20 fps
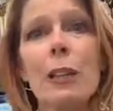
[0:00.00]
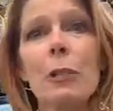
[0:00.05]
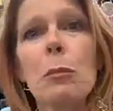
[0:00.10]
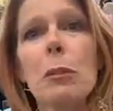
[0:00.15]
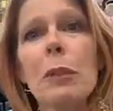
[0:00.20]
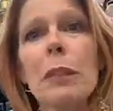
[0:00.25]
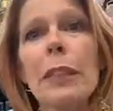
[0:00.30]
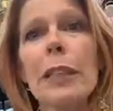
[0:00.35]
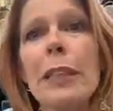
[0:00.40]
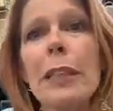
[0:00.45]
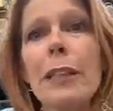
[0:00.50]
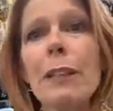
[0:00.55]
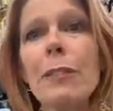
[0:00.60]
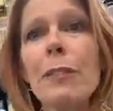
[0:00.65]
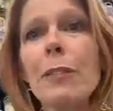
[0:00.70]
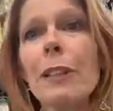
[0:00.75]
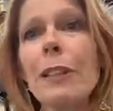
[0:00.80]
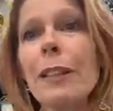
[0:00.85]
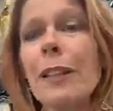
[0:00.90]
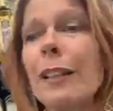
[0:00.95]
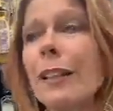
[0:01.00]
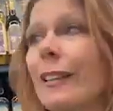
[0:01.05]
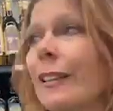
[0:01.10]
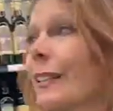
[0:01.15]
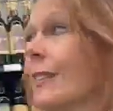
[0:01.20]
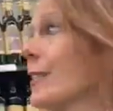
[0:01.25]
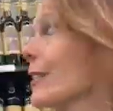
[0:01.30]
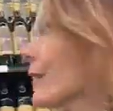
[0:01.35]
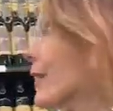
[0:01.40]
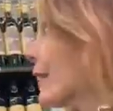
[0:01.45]
believe the
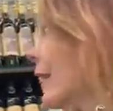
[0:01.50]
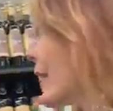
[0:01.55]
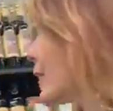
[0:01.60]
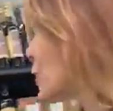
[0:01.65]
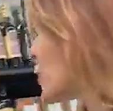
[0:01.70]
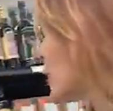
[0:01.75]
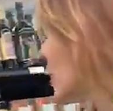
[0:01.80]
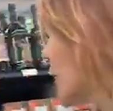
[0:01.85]
selection